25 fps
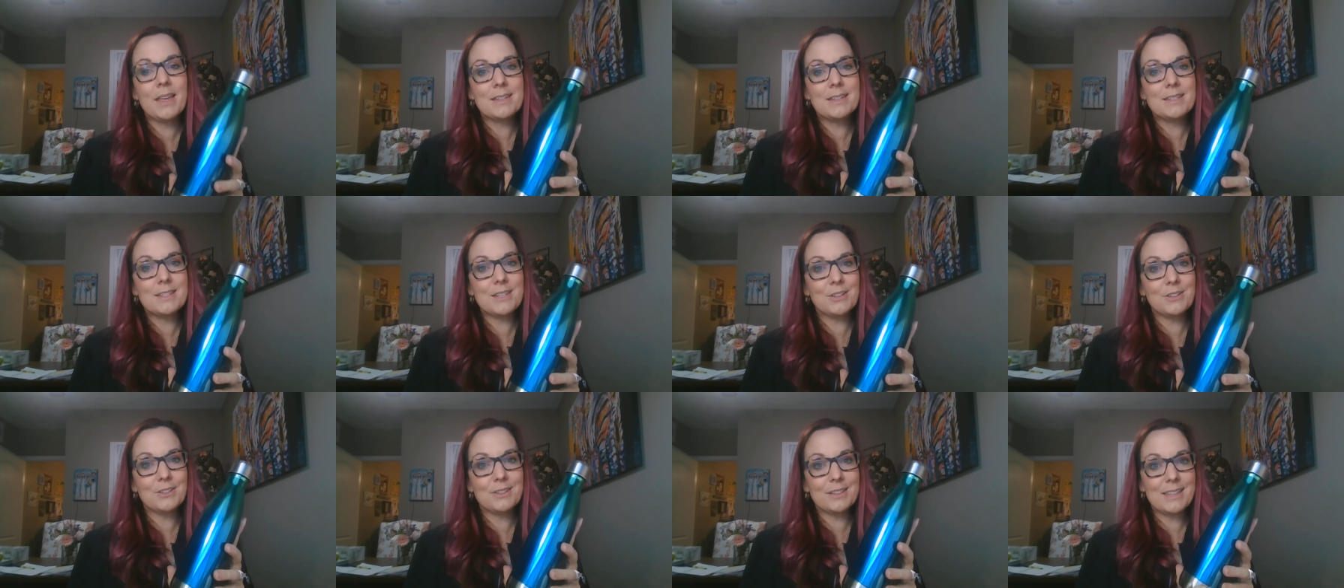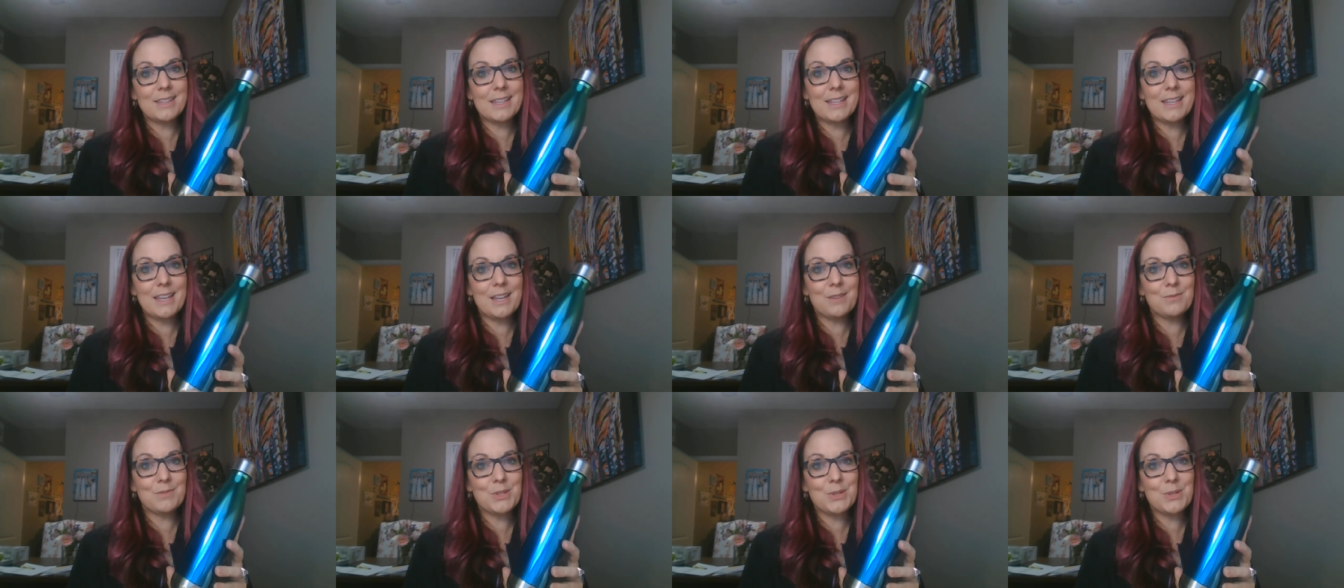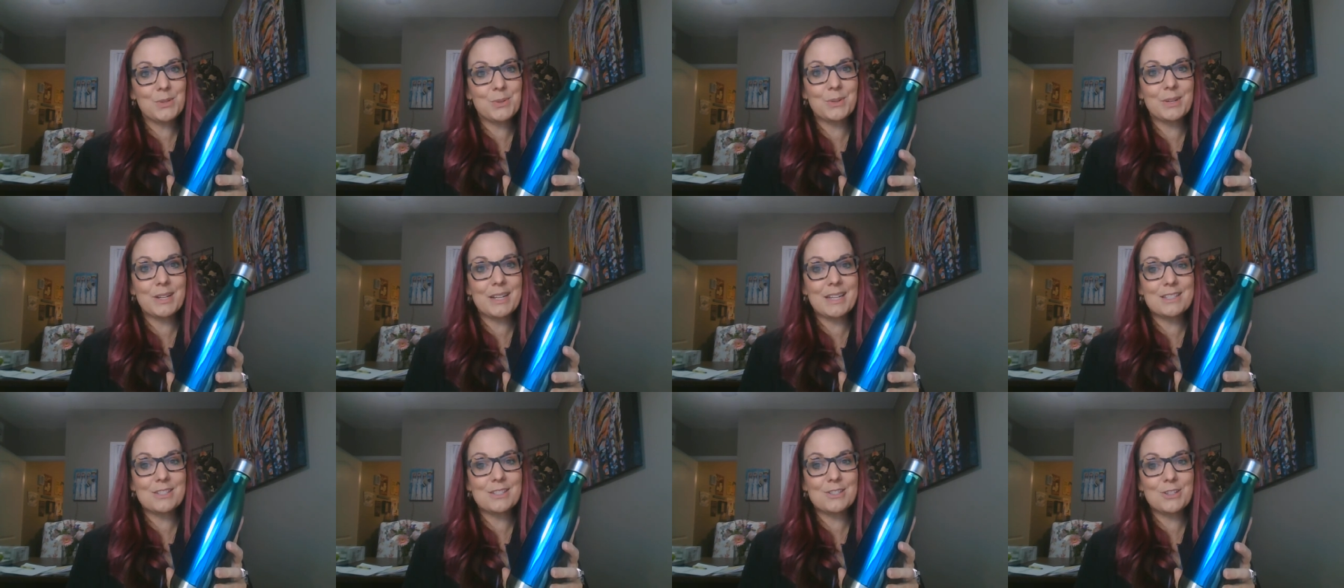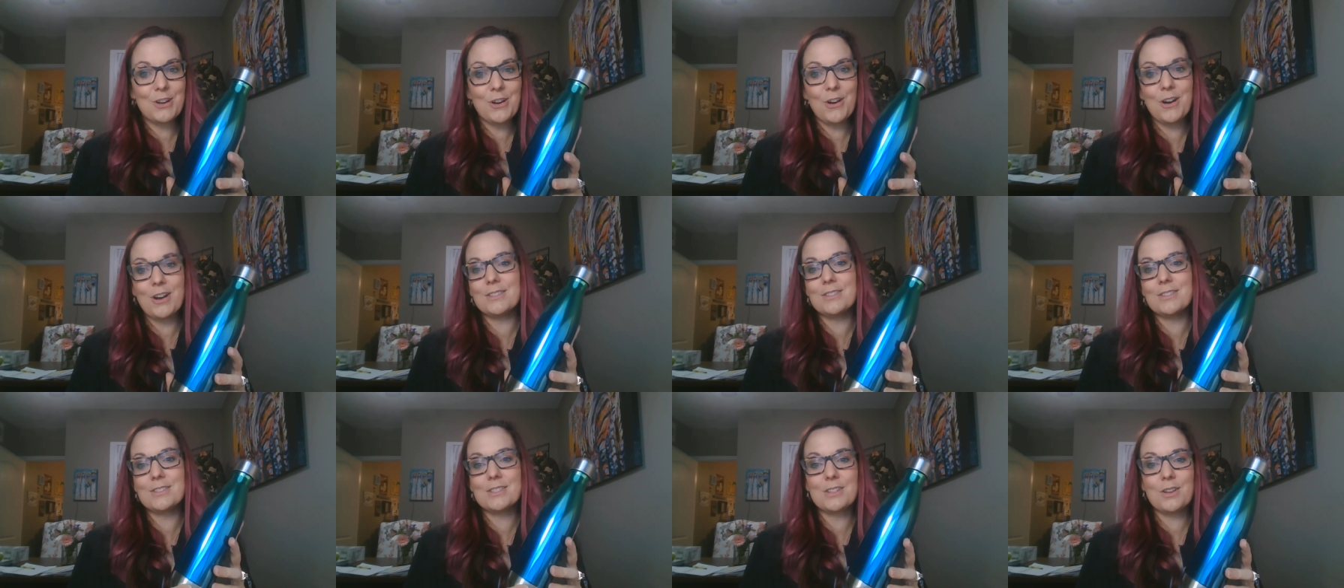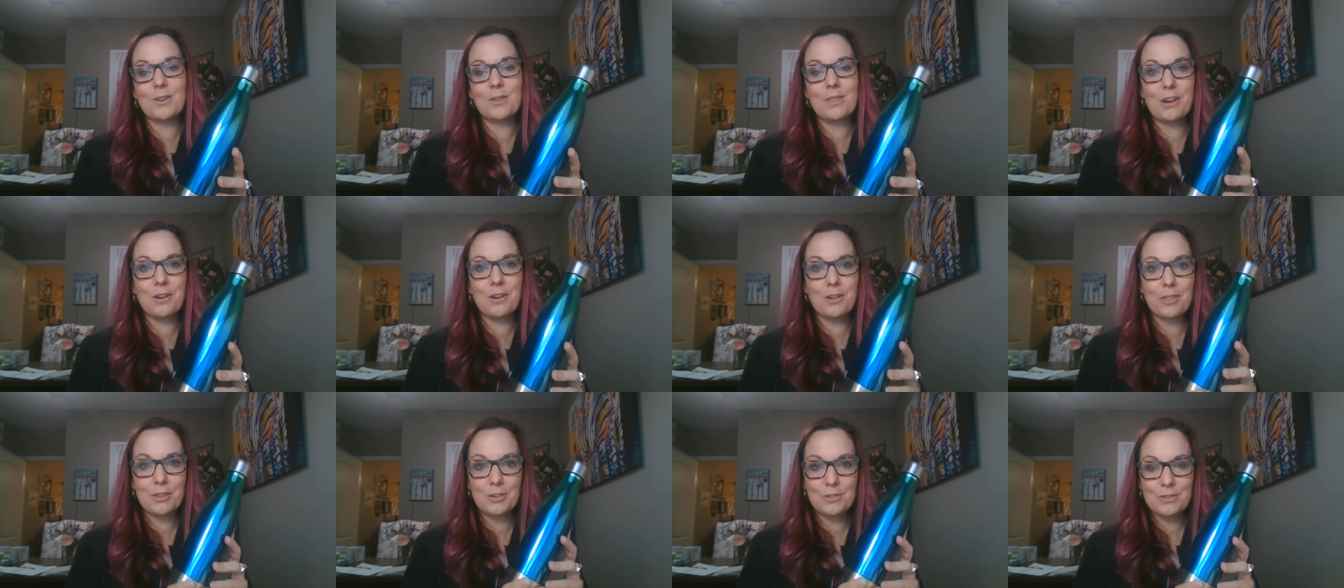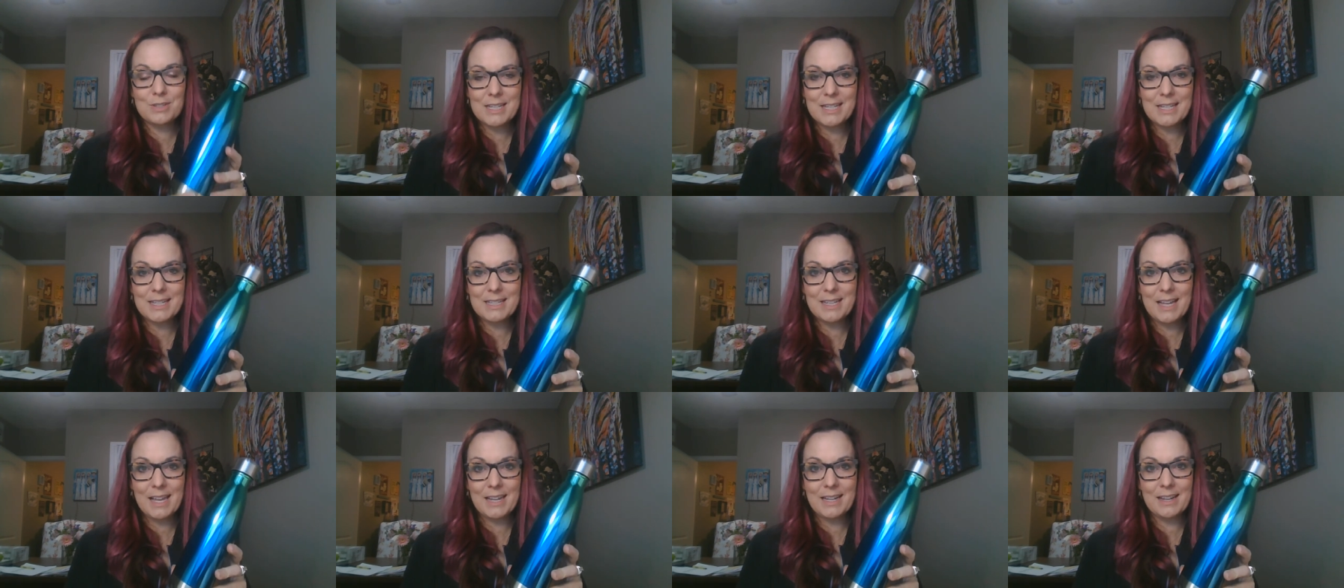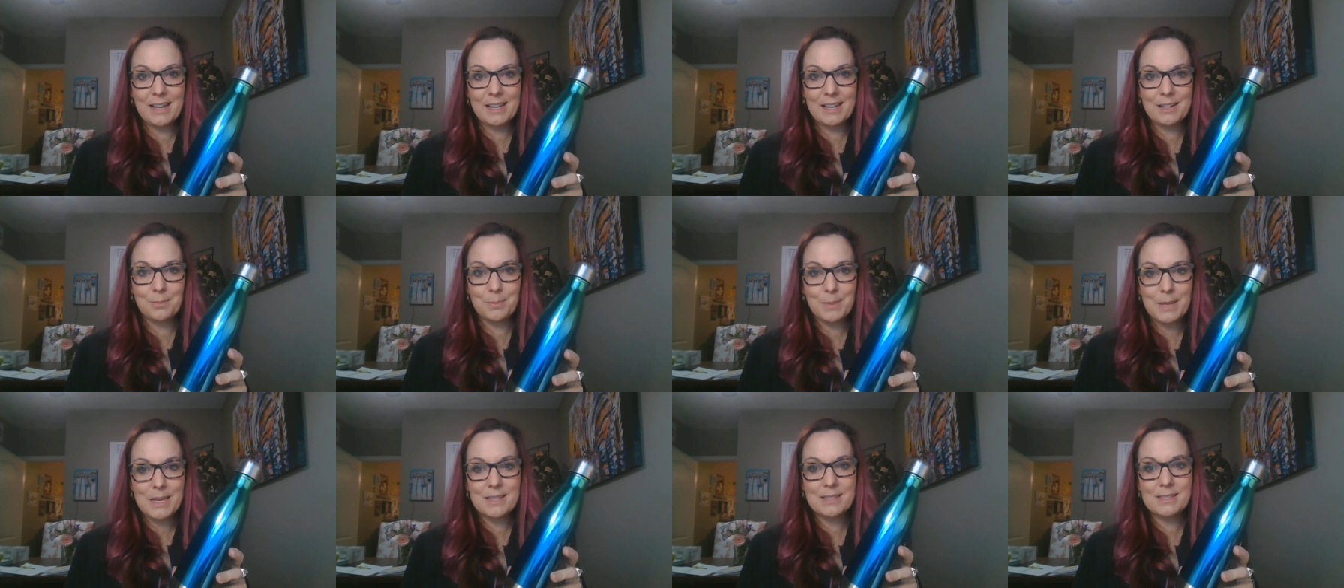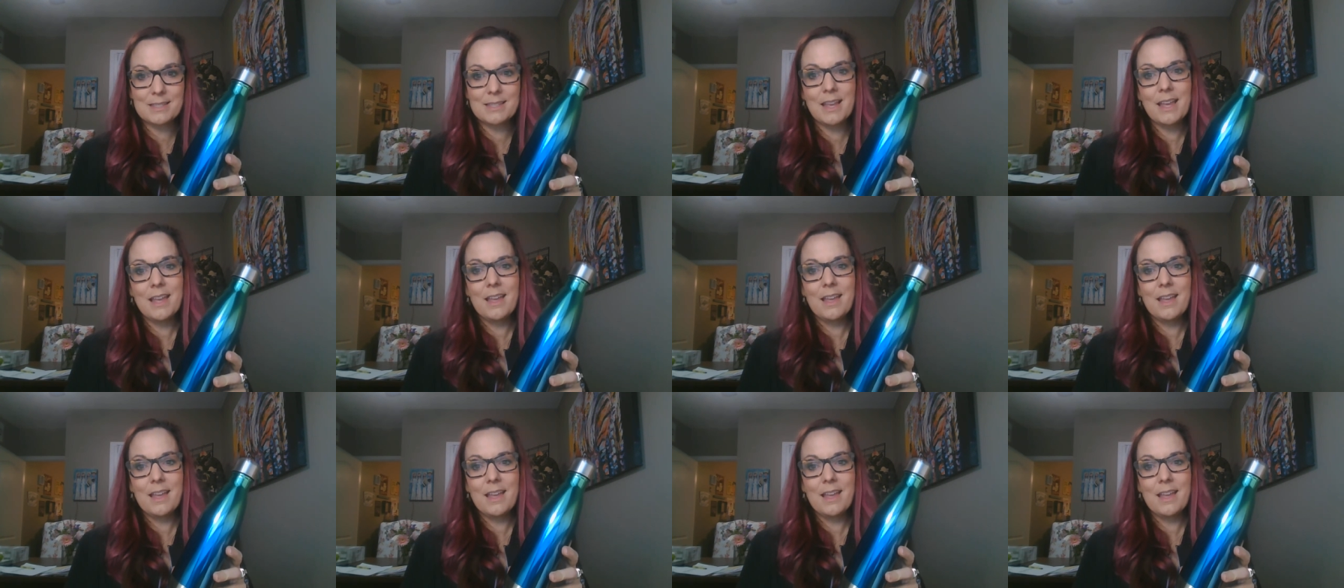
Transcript: till the inventory is gone. So they are $13.99 a piece.